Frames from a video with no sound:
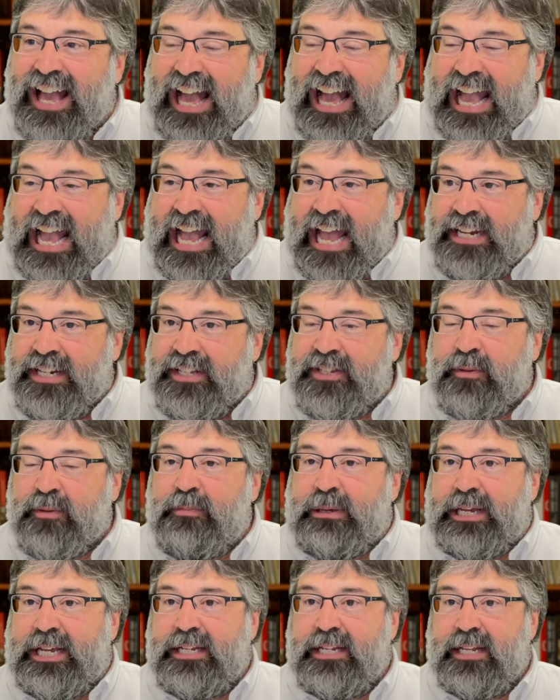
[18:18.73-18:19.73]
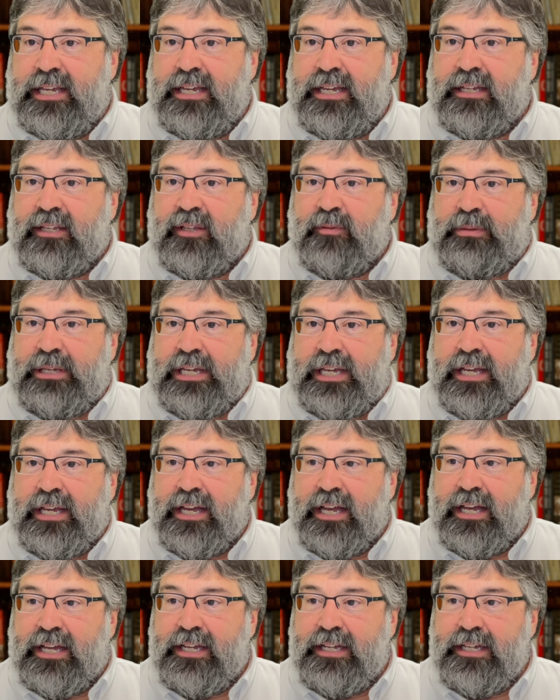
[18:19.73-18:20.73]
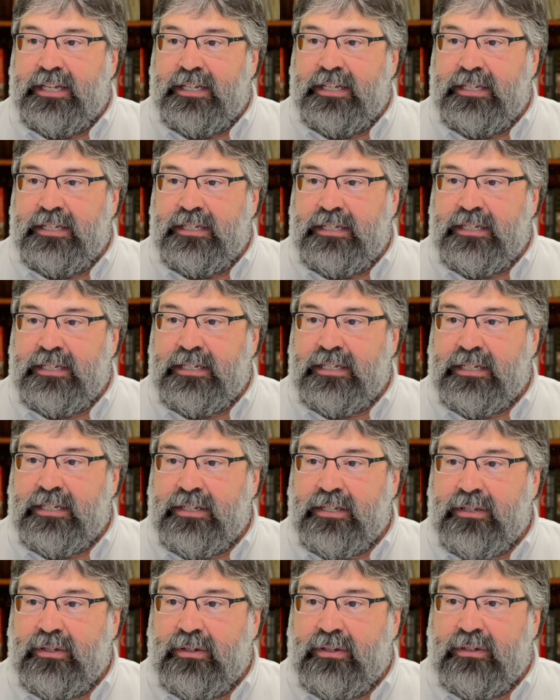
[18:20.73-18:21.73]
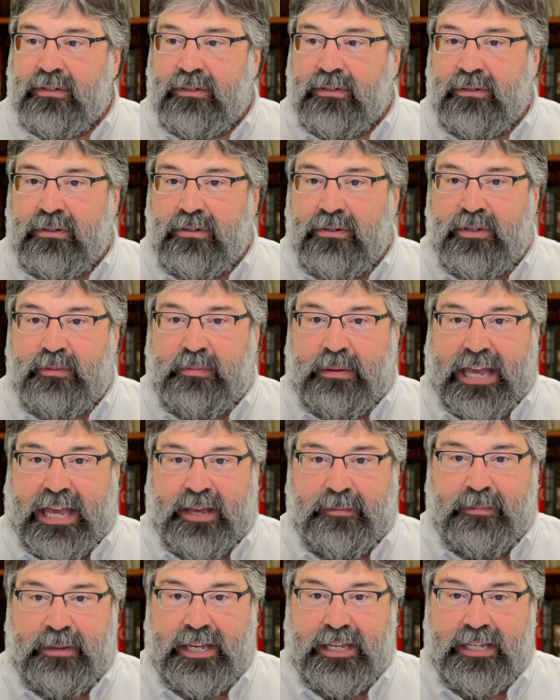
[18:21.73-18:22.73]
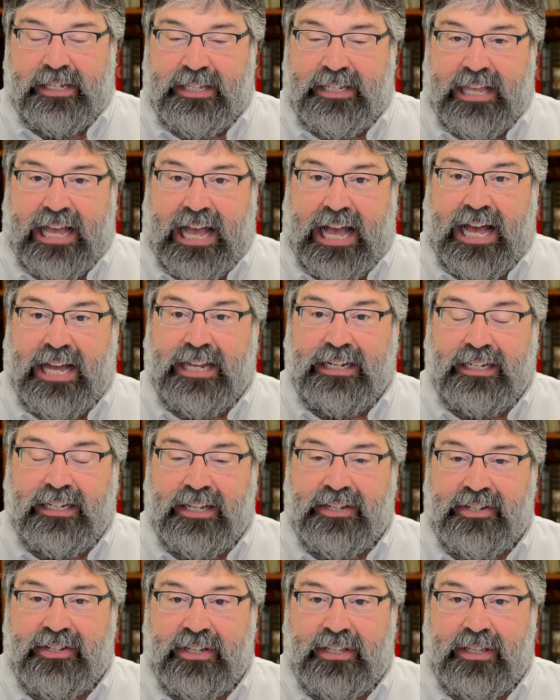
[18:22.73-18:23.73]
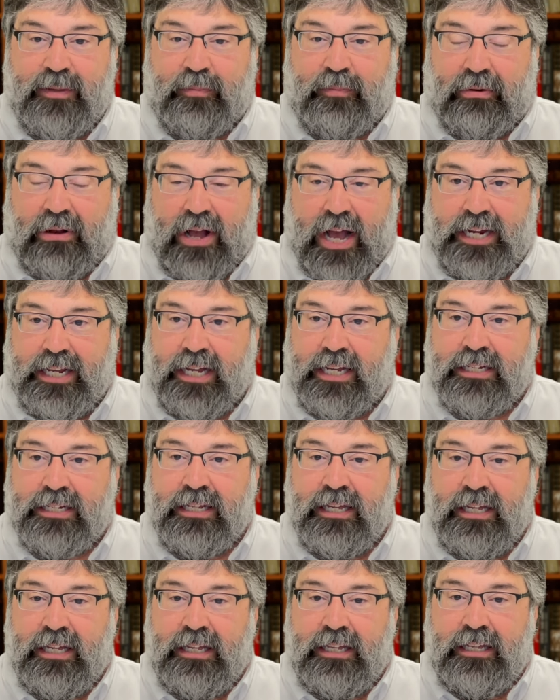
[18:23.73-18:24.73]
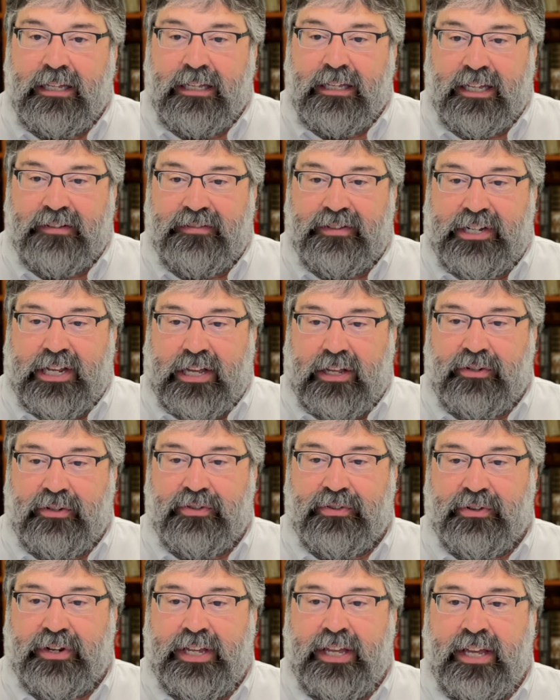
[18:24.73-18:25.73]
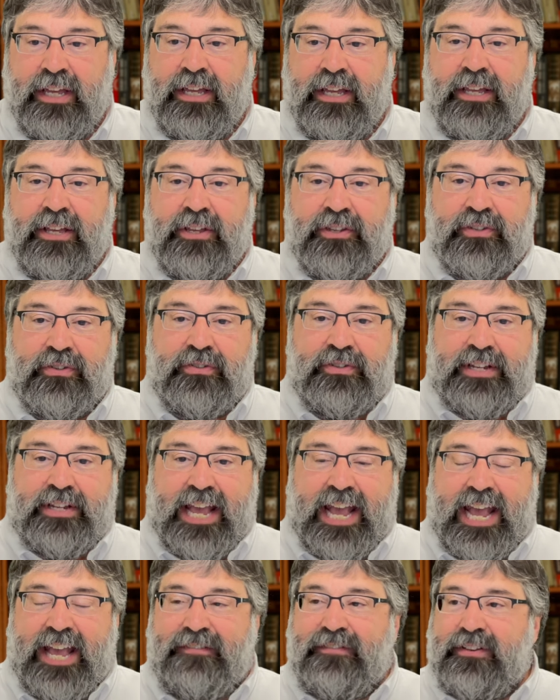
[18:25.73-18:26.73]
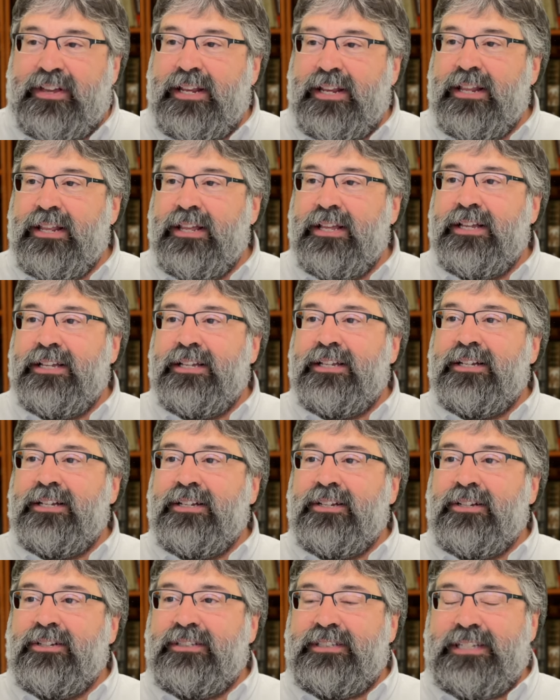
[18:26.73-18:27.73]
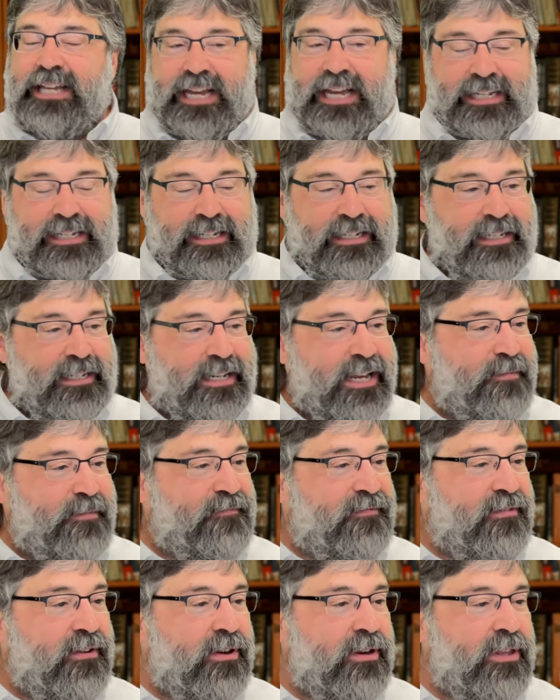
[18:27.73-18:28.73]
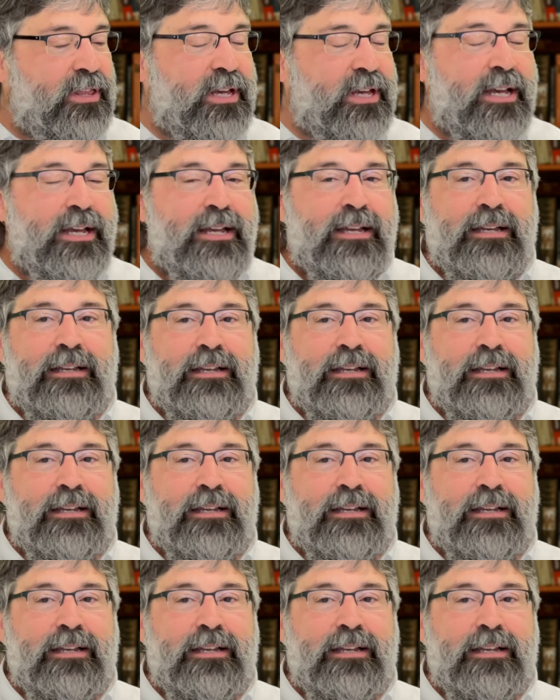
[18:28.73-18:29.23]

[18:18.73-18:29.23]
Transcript: And it's a big deal because whose baby is that? Is it the product of adultery? So David takes a step further